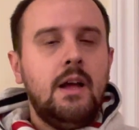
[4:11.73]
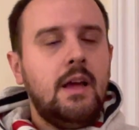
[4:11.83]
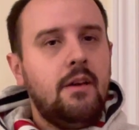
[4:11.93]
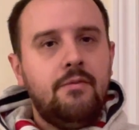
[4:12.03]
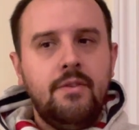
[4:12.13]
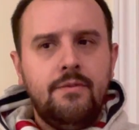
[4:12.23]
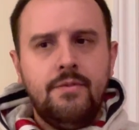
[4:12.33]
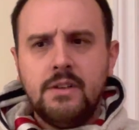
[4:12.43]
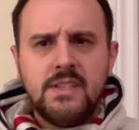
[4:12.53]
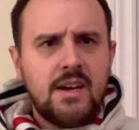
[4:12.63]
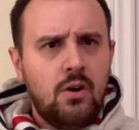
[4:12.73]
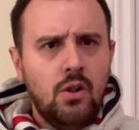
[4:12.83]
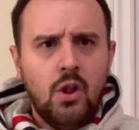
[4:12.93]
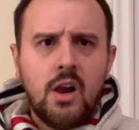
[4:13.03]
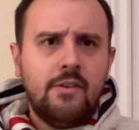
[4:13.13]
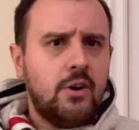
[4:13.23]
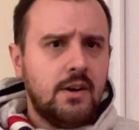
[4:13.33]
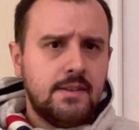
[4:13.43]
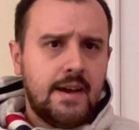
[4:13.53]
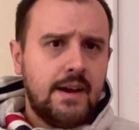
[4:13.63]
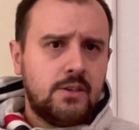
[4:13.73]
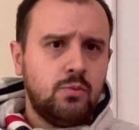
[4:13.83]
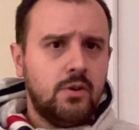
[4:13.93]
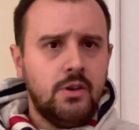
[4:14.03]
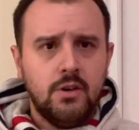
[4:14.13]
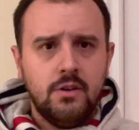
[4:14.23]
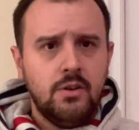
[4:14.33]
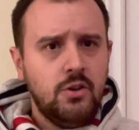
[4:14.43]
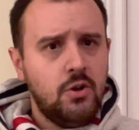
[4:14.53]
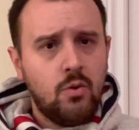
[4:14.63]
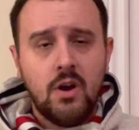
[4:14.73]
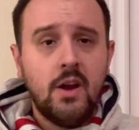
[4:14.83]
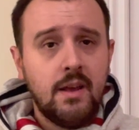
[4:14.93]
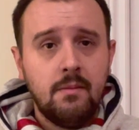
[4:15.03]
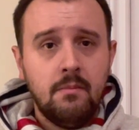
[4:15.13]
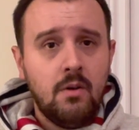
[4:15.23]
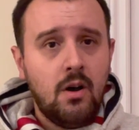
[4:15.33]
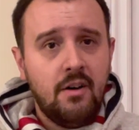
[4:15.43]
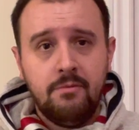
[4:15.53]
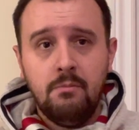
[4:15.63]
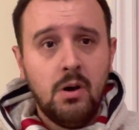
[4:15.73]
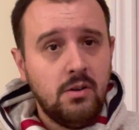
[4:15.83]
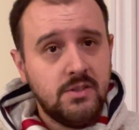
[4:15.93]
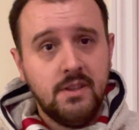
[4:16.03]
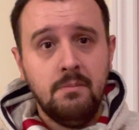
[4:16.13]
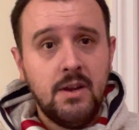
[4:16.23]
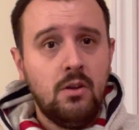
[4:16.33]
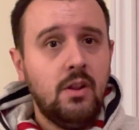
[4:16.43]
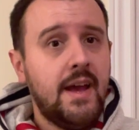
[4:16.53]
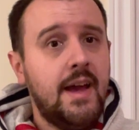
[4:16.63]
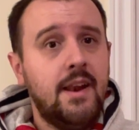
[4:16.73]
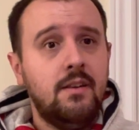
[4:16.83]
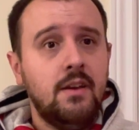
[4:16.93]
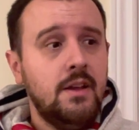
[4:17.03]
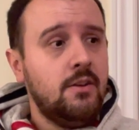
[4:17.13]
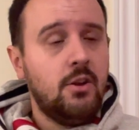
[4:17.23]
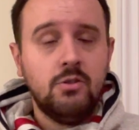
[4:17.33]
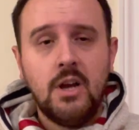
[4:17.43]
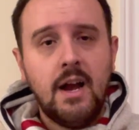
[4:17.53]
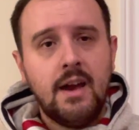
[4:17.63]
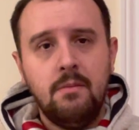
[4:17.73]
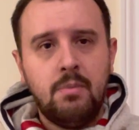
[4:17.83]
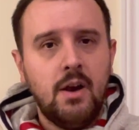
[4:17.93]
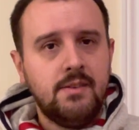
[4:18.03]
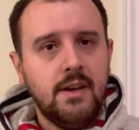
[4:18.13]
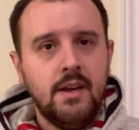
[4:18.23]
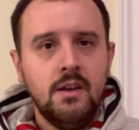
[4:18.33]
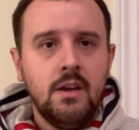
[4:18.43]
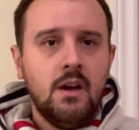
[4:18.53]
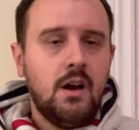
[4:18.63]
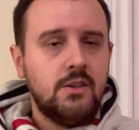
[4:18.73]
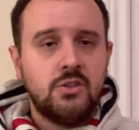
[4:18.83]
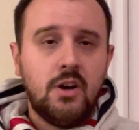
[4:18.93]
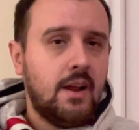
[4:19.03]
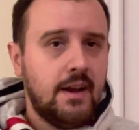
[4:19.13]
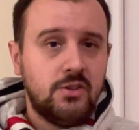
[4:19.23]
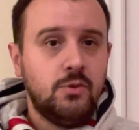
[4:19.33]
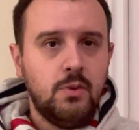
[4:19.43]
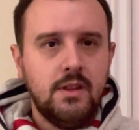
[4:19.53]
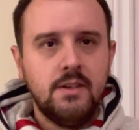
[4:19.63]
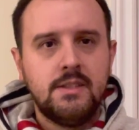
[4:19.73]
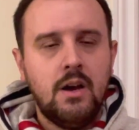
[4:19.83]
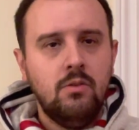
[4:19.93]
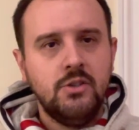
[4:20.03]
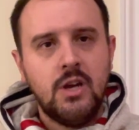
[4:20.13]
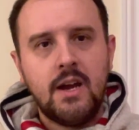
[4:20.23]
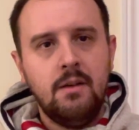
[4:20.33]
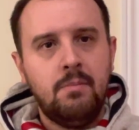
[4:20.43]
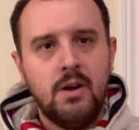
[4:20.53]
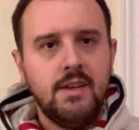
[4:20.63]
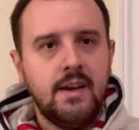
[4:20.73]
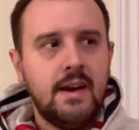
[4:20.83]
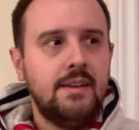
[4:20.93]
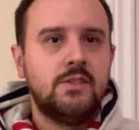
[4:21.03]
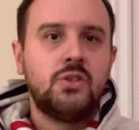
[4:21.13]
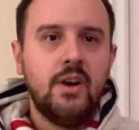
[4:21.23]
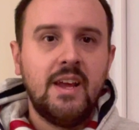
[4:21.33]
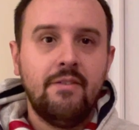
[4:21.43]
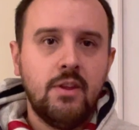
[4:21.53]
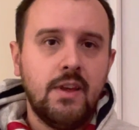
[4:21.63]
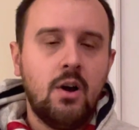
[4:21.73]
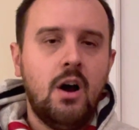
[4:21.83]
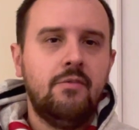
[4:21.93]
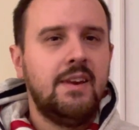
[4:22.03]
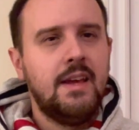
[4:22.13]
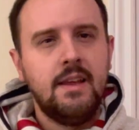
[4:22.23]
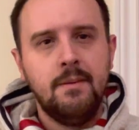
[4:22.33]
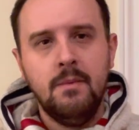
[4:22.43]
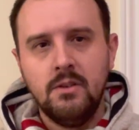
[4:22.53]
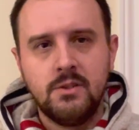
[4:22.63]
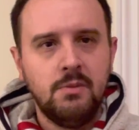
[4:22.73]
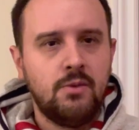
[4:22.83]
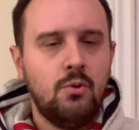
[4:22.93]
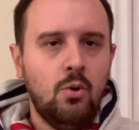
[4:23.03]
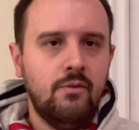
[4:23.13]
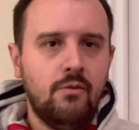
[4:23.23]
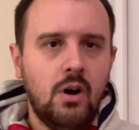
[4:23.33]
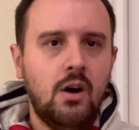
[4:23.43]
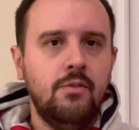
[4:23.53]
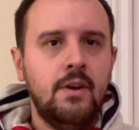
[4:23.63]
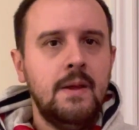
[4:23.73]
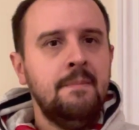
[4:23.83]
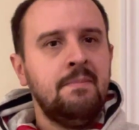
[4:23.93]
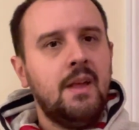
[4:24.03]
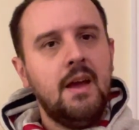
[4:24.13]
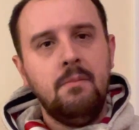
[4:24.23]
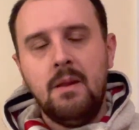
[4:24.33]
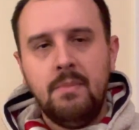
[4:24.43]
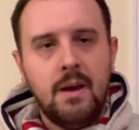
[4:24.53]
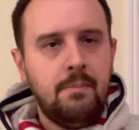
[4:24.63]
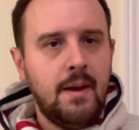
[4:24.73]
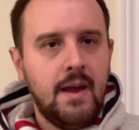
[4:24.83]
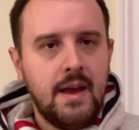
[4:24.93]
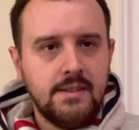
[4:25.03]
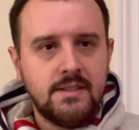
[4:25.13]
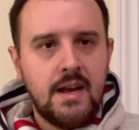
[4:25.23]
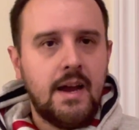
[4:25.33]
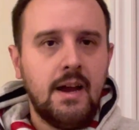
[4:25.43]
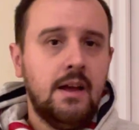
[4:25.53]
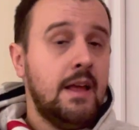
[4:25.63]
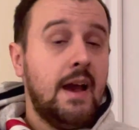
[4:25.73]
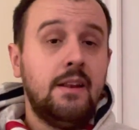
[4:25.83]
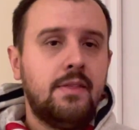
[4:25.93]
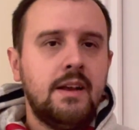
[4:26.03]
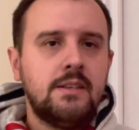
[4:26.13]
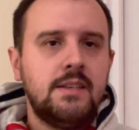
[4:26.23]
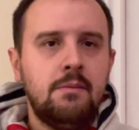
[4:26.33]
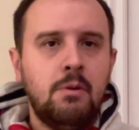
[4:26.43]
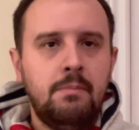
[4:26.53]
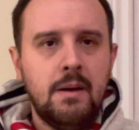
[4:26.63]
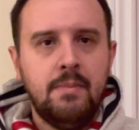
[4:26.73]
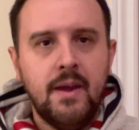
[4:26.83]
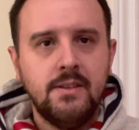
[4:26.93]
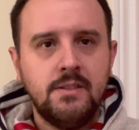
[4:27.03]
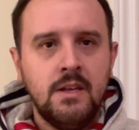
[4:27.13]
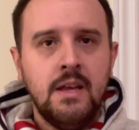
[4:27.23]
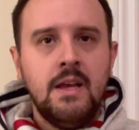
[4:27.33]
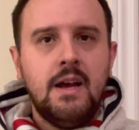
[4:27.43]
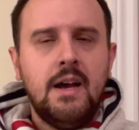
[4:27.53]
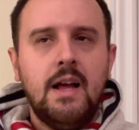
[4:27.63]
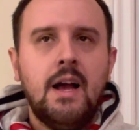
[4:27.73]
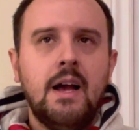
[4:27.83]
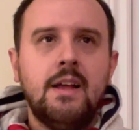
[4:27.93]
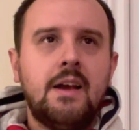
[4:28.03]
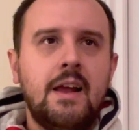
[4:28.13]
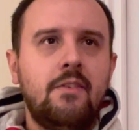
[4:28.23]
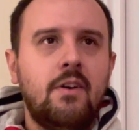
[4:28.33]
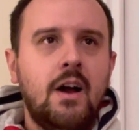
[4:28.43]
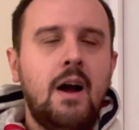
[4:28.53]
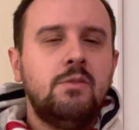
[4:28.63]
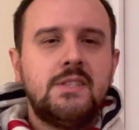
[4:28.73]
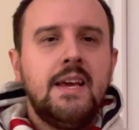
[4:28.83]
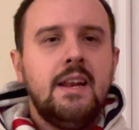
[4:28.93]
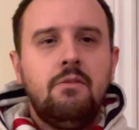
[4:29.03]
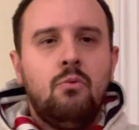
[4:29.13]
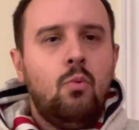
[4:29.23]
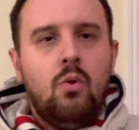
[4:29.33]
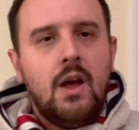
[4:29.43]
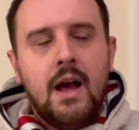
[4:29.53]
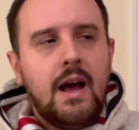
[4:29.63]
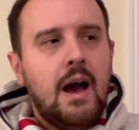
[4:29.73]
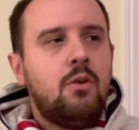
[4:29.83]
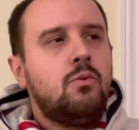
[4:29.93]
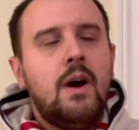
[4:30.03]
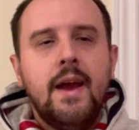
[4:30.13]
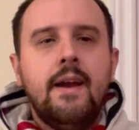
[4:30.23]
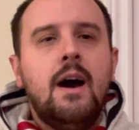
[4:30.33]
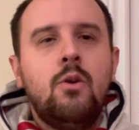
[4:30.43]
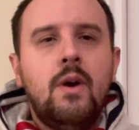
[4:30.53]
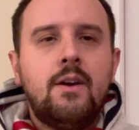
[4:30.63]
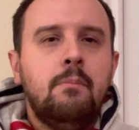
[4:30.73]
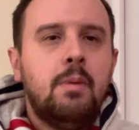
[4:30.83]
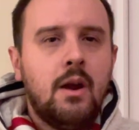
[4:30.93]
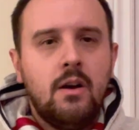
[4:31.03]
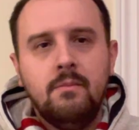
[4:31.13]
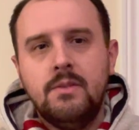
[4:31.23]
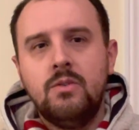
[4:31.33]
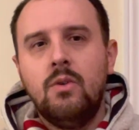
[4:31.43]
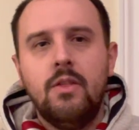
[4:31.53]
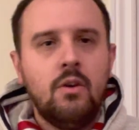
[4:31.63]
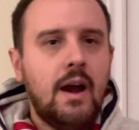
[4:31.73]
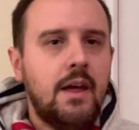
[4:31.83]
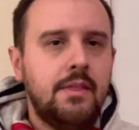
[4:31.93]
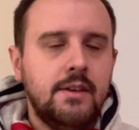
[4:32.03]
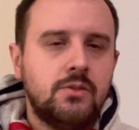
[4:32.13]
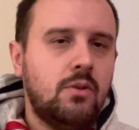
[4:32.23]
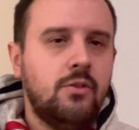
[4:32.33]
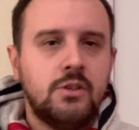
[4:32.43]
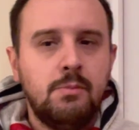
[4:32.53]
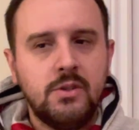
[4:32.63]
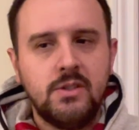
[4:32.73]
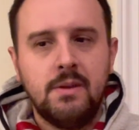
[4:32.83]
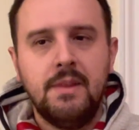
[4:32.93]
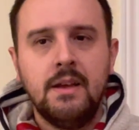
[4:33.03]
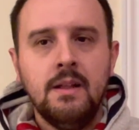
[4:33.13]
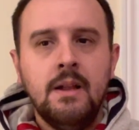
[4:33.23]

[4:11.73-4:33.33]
It feels like a lot of our attacks were, cutting off balls in the middle, and, Xhaka and Partey, I actually tweeted this out, Xhaka and Partey kind of starting everything off and getting Emile Smith-Rowe involved, and Pepe and Saka. And the thing I'll say about Pepe is, I was thinking of how do I compare him to other athletes or other sports or something.